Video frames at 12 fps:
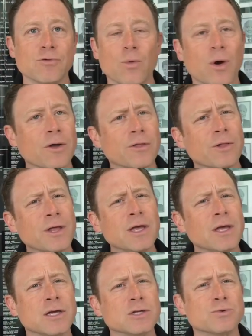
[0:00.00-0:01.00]
Everywhere in the
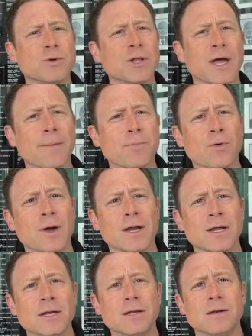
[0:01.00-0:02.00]
league has really
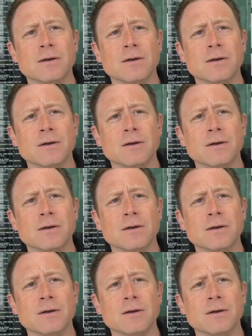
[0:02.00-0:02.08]
upgraded.